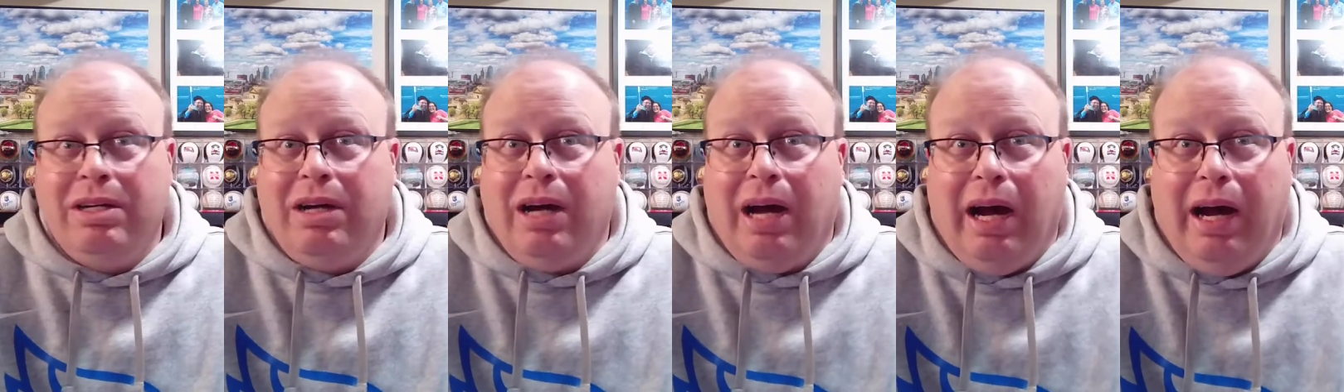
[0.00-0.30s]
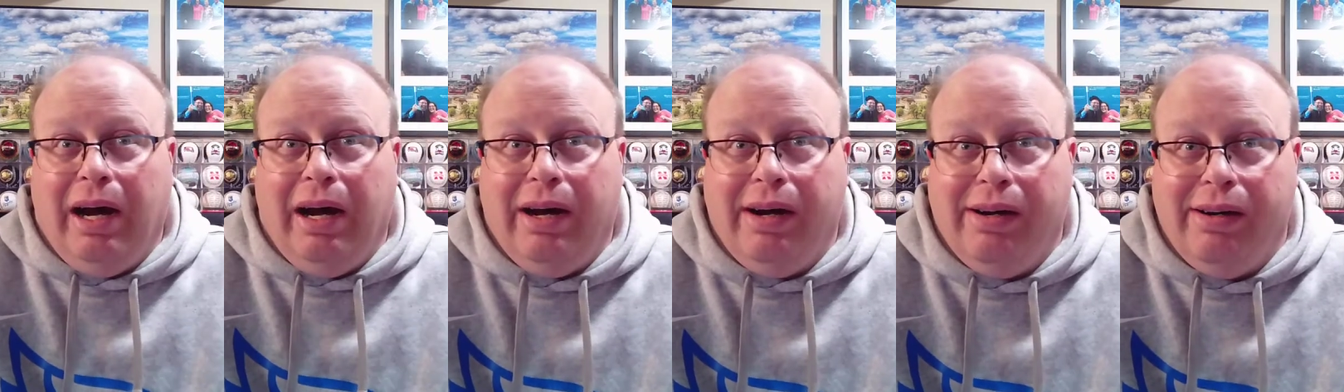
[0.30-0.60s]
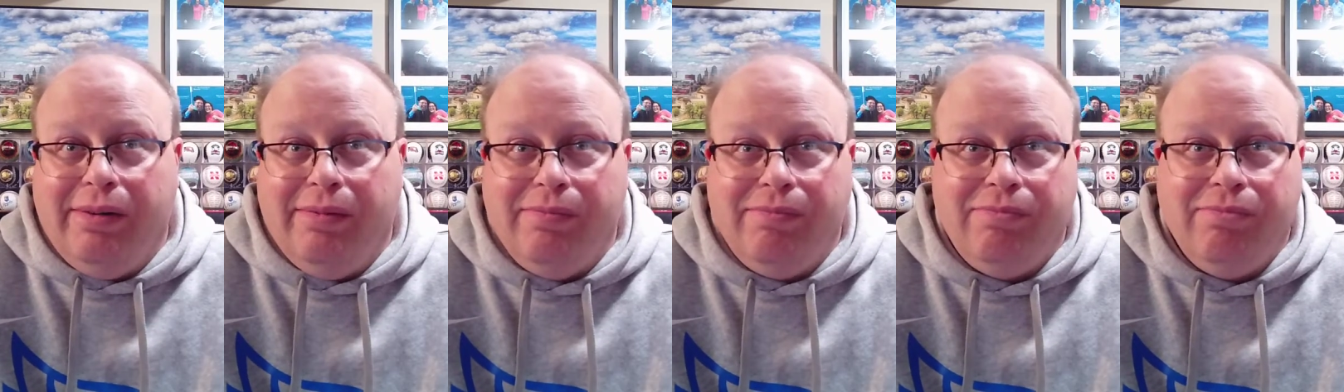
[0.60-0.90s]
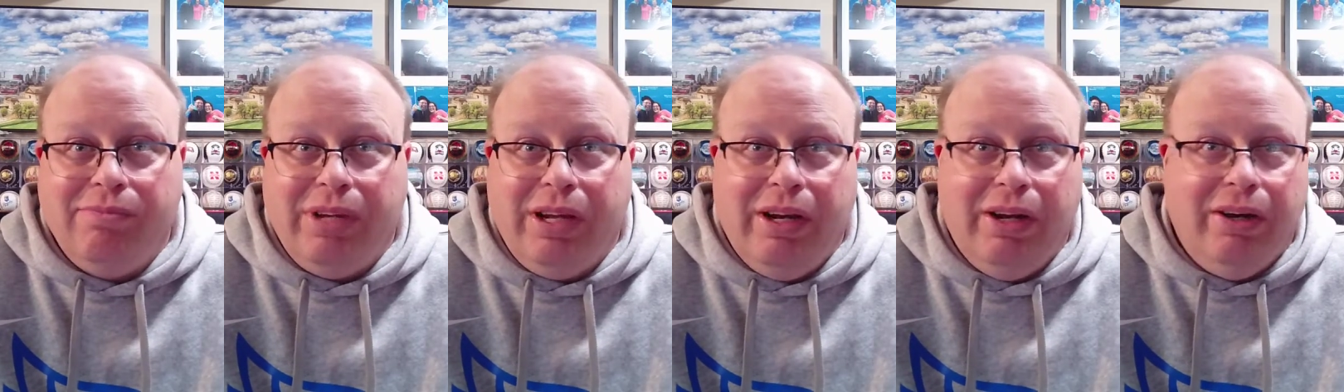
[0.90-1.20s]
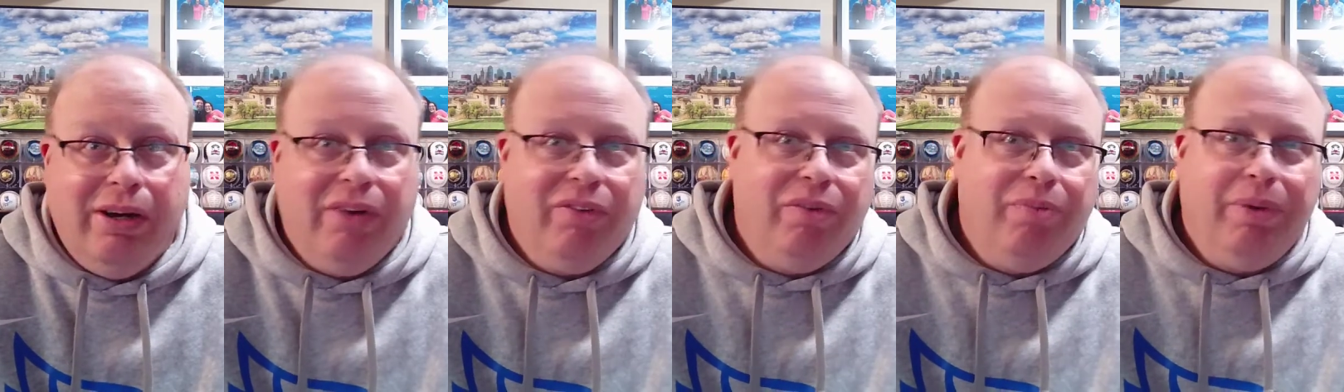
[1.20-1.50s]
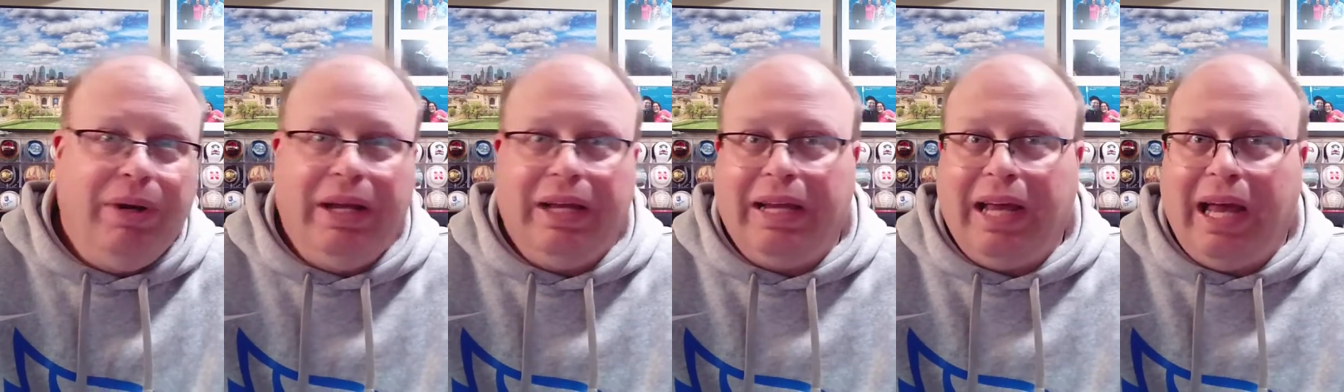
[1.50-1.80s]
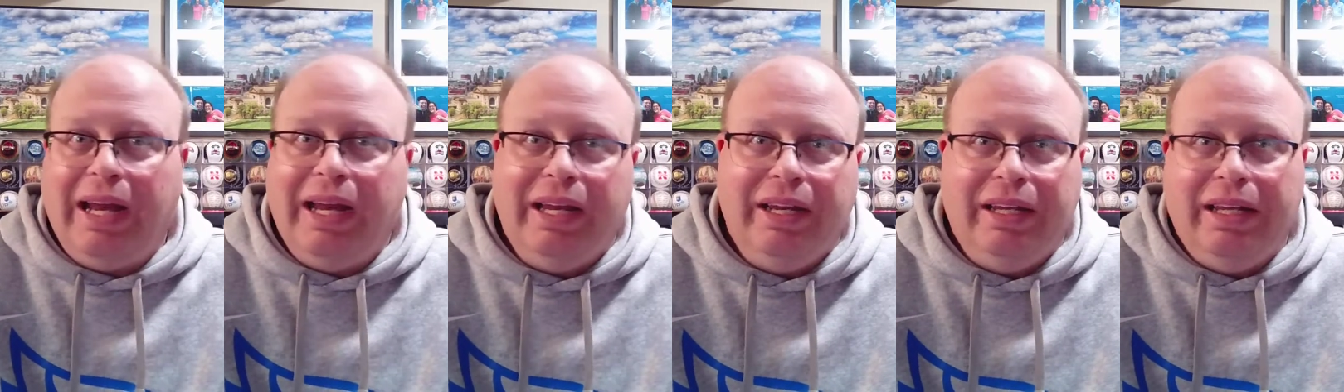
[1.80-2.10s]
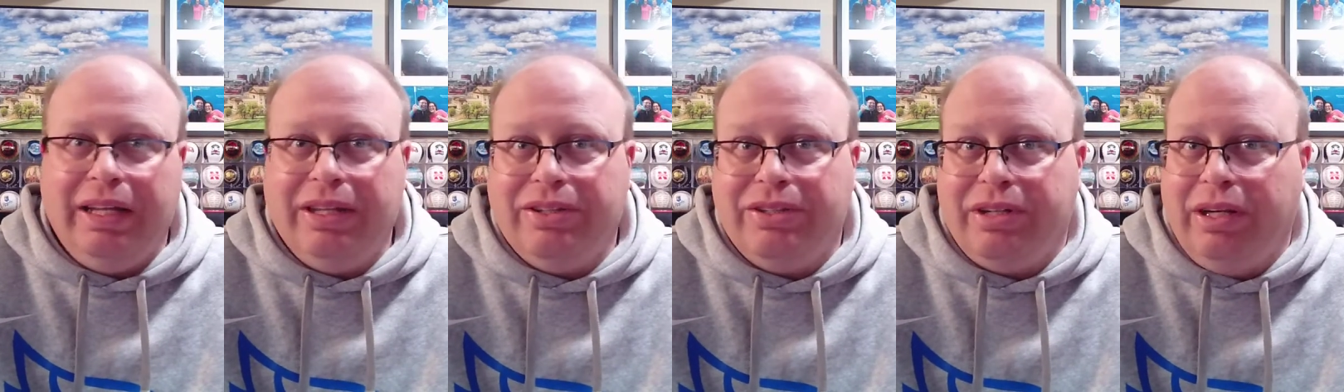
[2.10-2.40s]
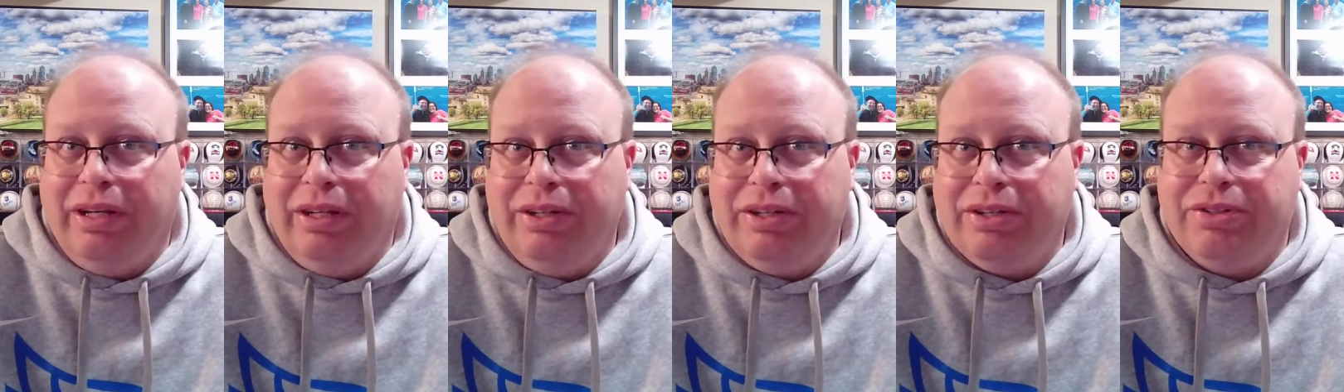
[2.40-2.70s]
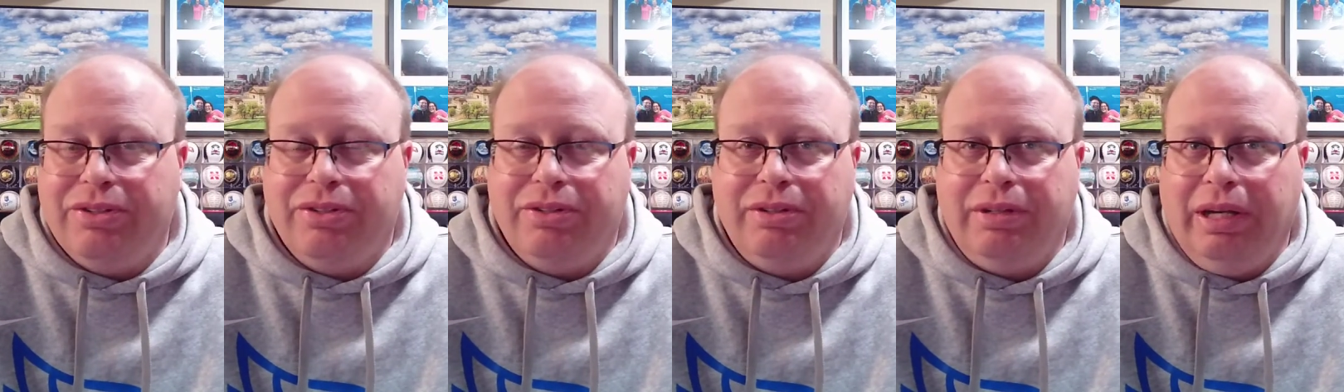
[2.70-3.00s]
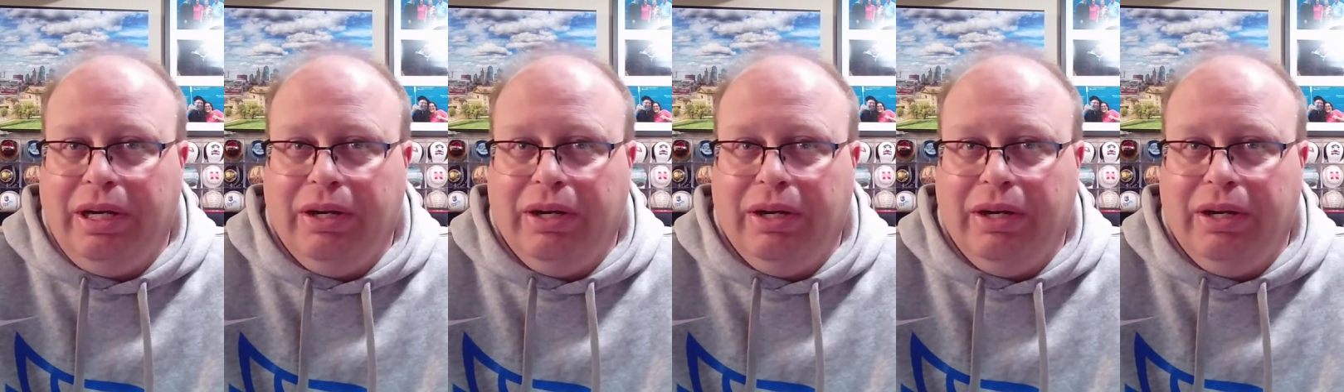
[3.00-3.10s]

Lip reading: Everybody kind of needs to just,